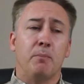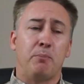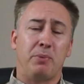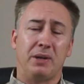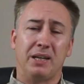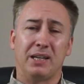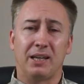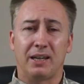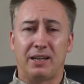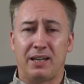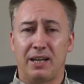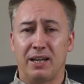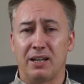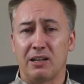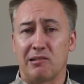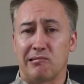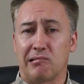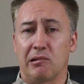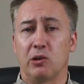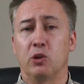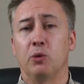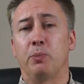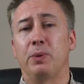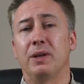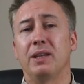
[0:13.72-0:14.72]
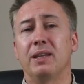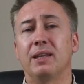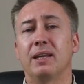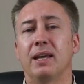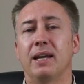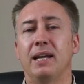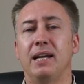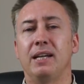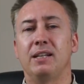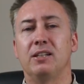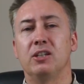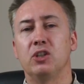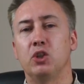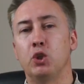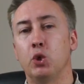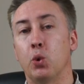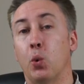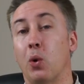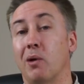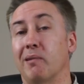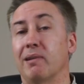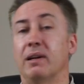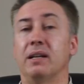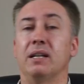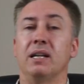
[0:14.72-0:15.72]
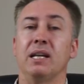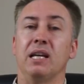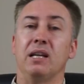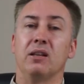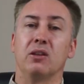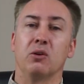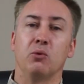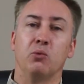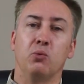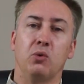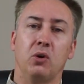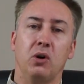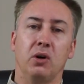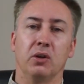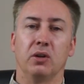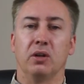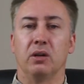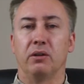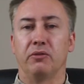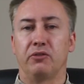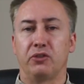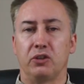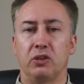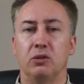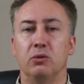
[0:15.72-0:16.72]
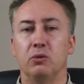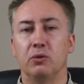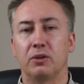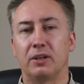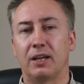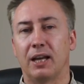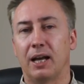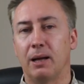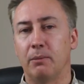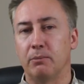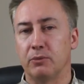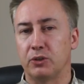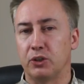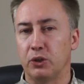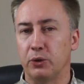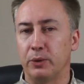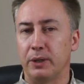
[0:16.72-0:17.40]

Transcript: Being a kid and growing up in the 80s, you were in either one of two camps.